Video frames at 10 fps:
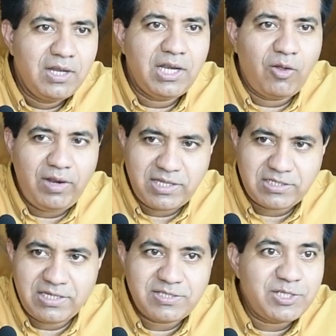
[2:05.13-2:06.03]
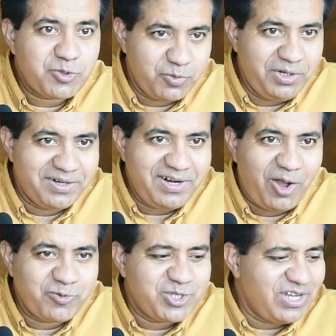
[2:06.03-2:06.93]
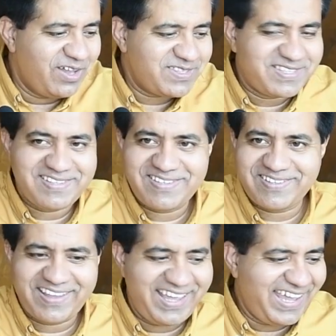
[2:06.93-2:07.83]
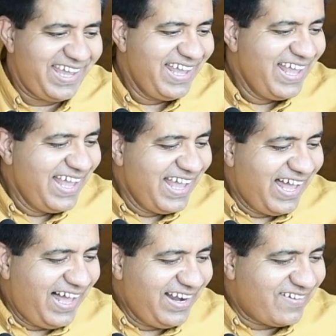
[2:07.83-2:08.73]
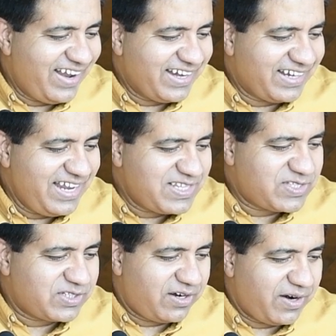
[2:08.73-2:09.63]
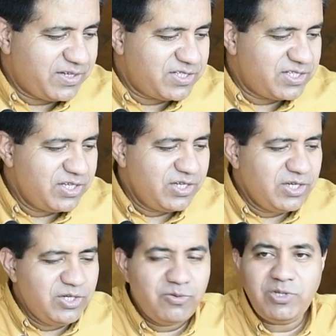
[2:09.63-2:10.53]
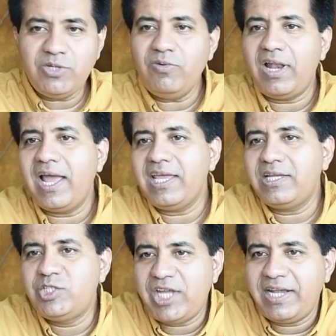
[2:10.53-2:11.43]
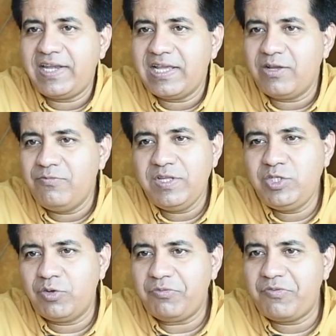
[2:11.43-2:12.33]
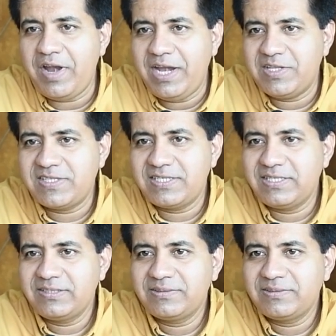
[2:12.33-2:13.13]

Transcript: Now let's listen to her, how she answers, okay? All right, let's start. Do you like chatting with your friends?